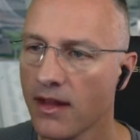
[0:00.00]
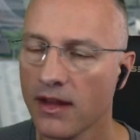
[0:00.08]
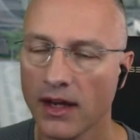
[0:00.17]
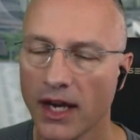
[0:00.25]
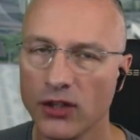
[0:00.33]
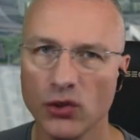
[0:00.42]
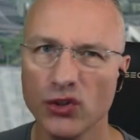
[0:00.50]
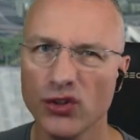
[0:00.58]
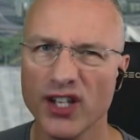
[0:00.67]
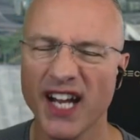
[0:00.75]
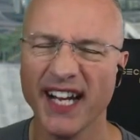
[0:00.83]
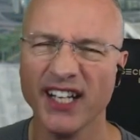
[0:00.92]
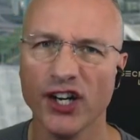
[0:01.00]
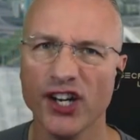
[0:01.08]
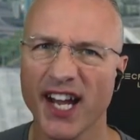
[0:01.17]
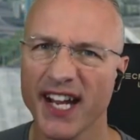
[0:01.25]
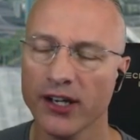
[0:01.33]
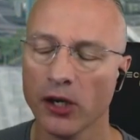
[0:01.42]
I don't do the
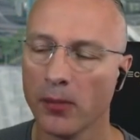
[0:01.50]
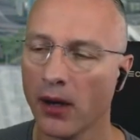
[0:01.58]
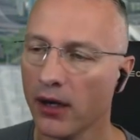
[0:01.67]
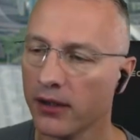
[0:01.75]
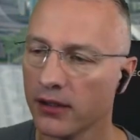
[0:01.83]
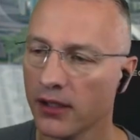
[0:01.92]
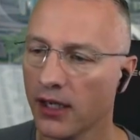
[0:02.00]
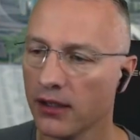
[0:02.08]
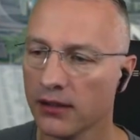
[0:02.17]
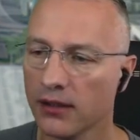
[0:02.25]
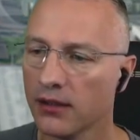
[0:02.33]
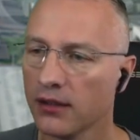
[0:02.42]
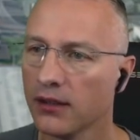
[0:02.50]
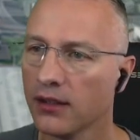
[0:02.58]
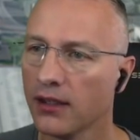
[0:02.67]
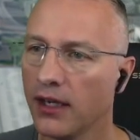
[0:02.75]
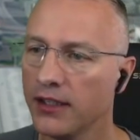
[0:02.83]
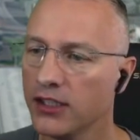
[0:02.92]
9er part.
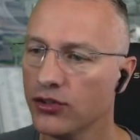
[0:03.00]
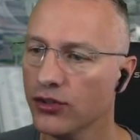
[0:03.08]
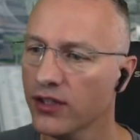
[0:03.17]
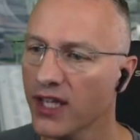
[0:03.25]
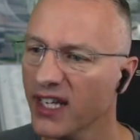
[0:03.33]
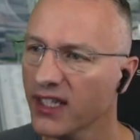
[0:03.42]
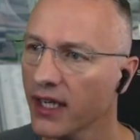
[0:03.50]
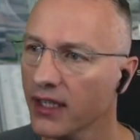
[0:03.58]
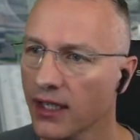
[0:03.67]
I just do the 99.